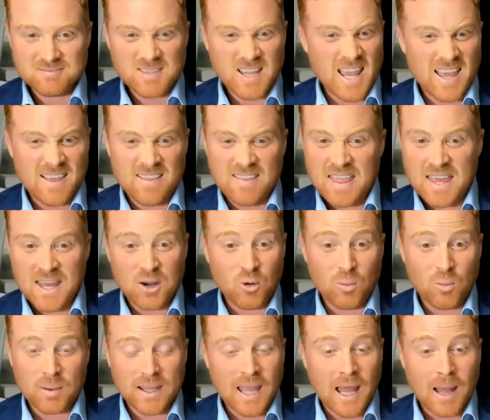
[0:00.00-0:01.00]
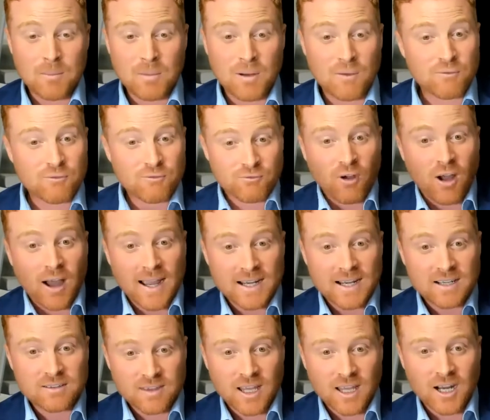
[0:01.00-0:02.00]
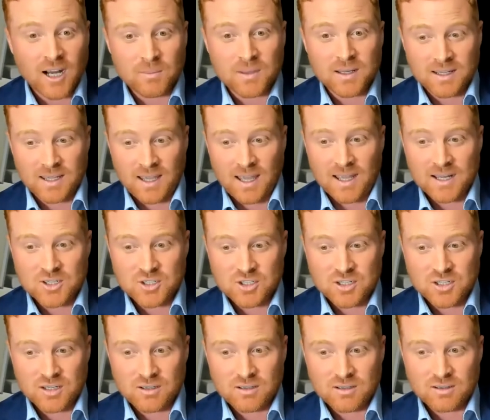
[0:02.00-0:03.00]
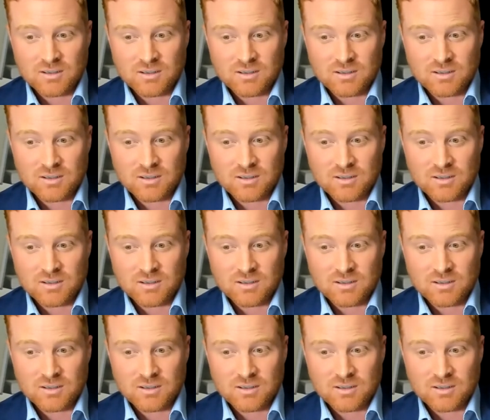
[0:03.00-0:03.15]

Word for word: And then it'll become a fight that I'm engaged in